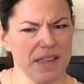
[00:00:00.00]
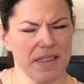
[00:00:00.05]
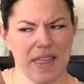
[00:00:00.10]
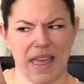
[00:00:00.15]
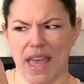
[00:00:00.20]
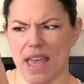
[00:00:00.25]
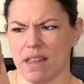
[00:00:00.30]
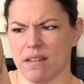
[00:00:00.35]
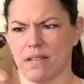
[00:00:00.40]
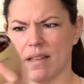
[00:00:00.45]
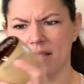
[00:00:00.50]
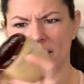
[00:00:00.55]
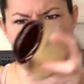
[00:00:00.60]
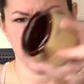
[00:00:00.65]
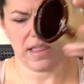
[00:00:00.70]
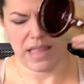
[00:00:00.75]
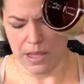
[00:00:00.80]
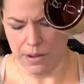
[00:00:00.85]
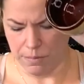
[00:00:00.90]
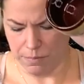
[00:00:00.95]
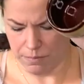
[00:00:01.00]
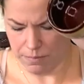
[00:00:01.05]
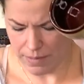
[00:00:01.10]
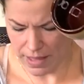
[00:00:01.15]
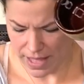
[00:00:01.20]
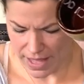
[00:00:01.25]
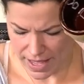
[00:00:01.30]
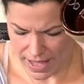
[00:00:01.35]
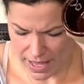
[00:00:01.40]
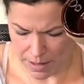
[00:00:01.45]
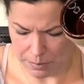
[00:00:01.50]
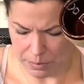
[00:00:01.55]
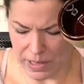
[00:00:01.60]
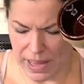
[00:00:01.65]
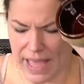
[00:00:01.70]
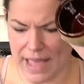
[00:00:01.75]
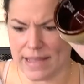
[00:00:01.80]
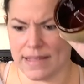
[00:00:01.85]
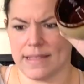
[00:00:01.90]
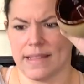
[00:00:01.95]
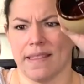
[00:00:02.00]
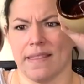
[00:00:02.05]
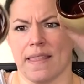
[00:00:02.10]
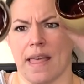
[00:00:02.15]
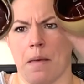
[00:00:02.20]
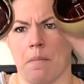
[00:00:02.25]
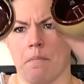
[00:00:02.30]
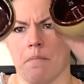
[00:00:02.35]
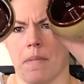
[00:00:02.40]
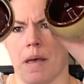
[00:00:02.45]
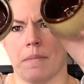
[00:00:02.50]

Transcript: like that. I think they had plants in them.